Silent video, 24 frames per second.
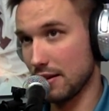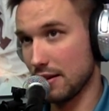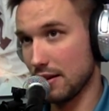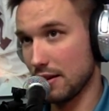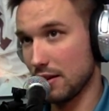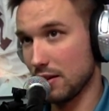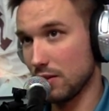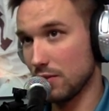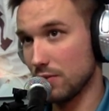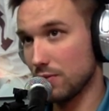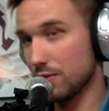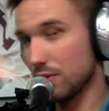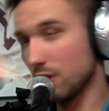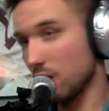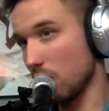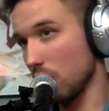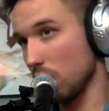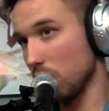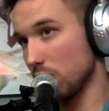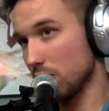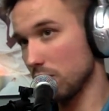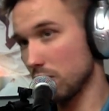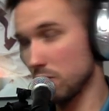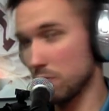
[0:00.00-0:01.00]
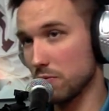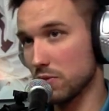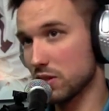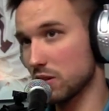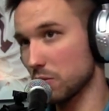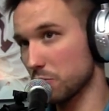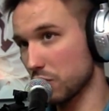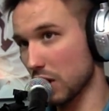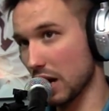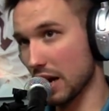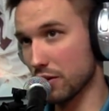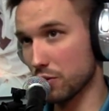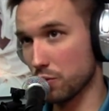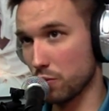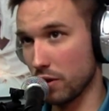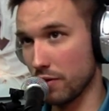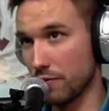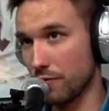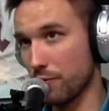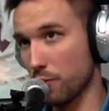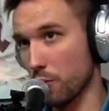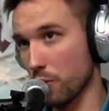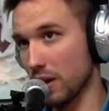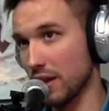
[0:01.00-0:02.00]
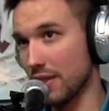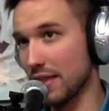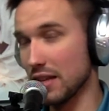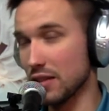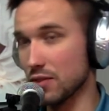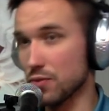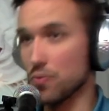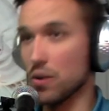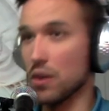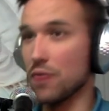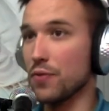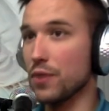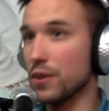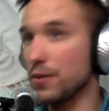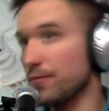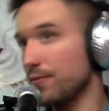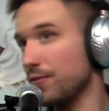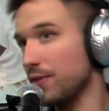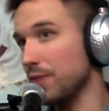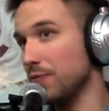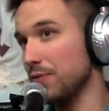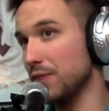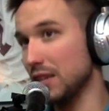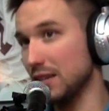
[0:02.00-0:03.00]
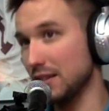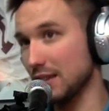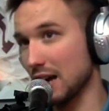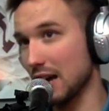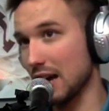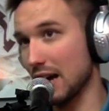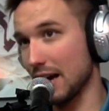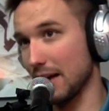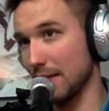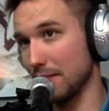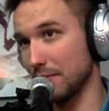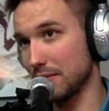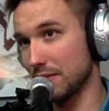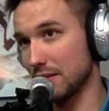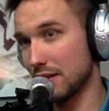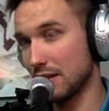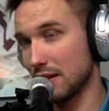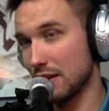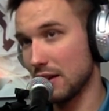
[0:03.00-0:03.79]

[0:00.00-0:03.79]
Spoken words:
So you subtract 140, that's roughly 50 times